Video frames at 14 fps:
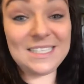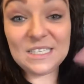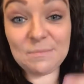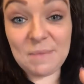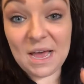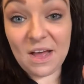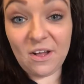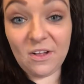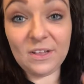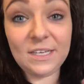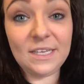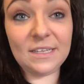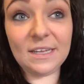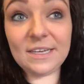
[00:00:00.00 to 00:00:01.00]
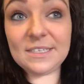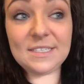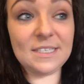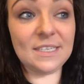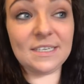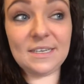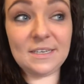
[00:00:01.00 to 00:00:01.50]
smell, he likes
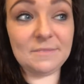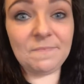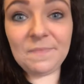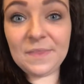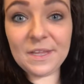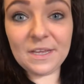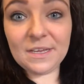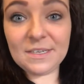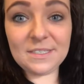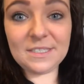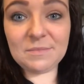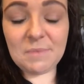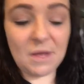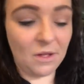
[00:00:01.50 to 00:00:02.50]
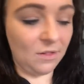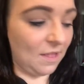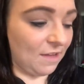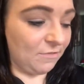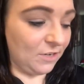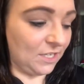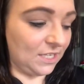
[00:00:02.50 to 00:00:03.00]
to smell
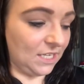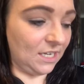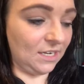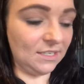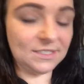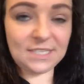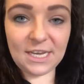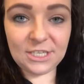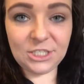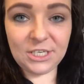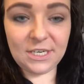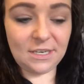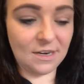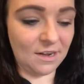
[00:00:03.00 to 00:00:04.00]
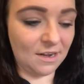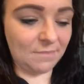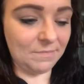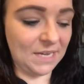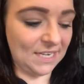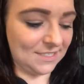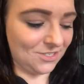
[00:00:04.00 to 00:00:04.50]
everything, touch it.
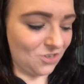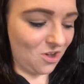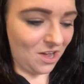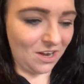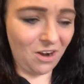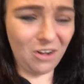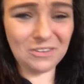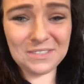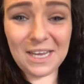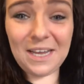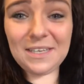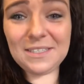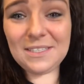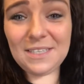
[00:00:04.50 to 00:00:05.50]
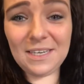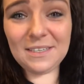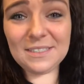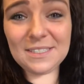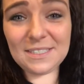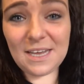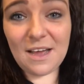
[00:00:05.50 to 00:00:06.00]
It's not all
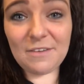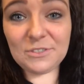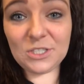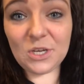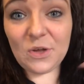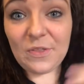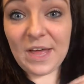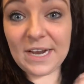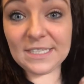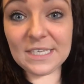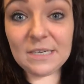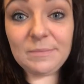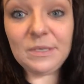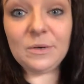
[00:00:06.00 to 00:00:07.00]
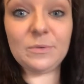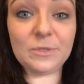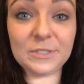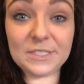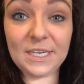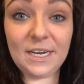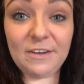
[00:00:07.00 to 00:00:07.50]
tasting stuff, so that is going to be a
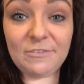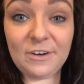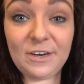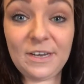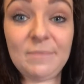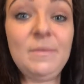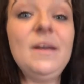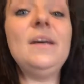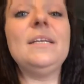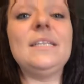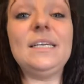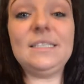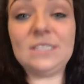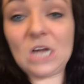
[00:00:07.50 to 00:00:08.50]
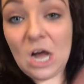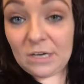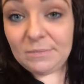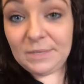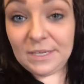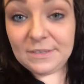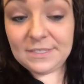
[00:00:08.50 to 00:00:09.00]
rule today for him. He's not going to
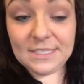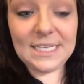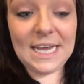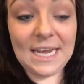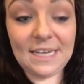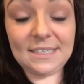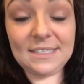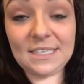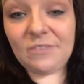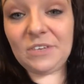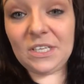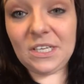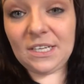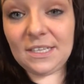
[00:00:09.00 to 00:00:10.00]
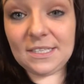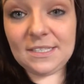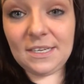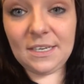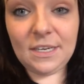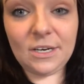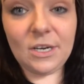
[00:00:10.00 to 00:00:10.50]
be allowed to taste everything that's
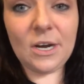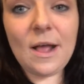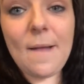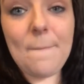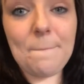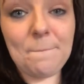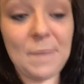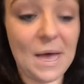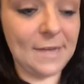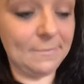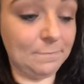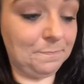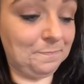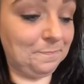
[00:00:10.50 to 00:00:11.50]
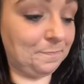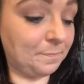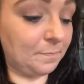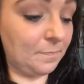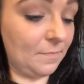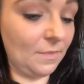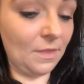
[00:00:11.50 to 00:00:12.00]
in here. But,
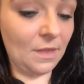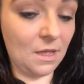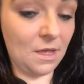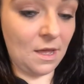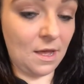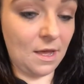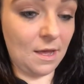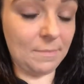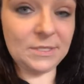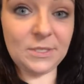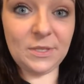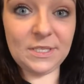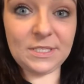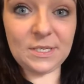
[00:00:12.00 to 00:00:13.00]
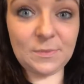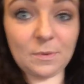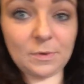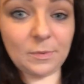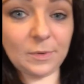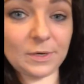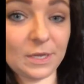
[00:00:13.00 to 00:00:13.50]
so this is what
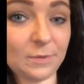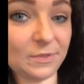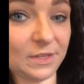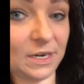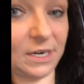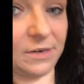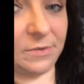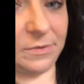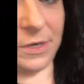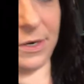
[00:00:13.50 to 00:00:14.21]
we're working with. And I don't